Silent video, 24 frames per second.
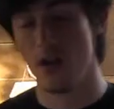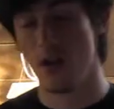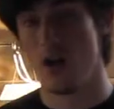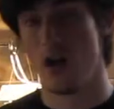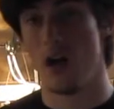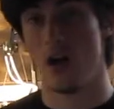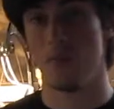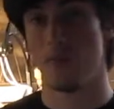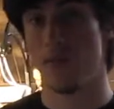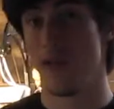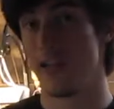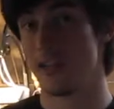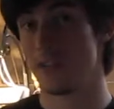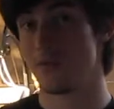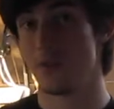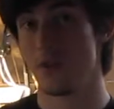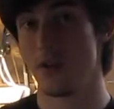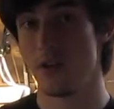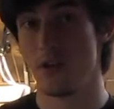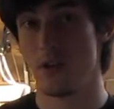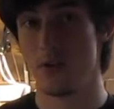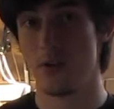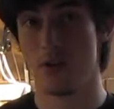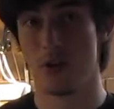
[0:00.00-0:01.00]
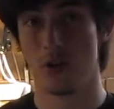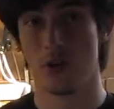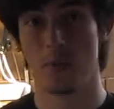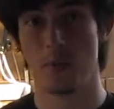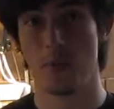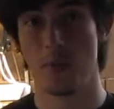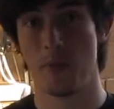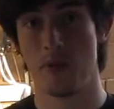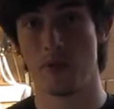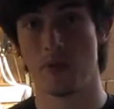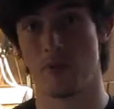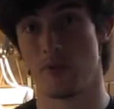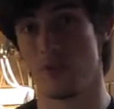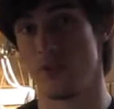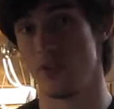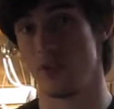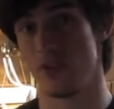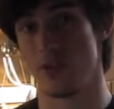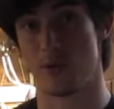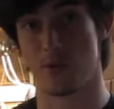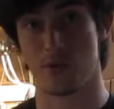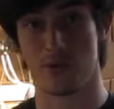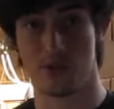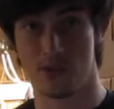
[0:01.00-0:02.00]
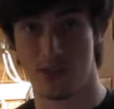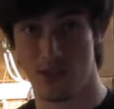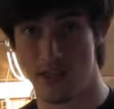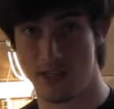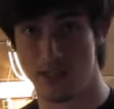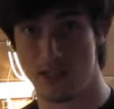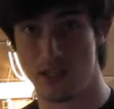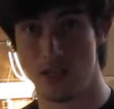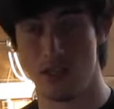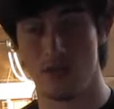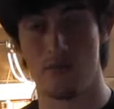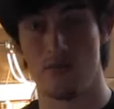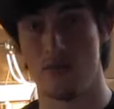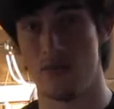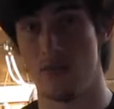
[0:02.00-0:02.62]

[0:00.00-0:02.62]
Last video, you heard me mention things like recessive,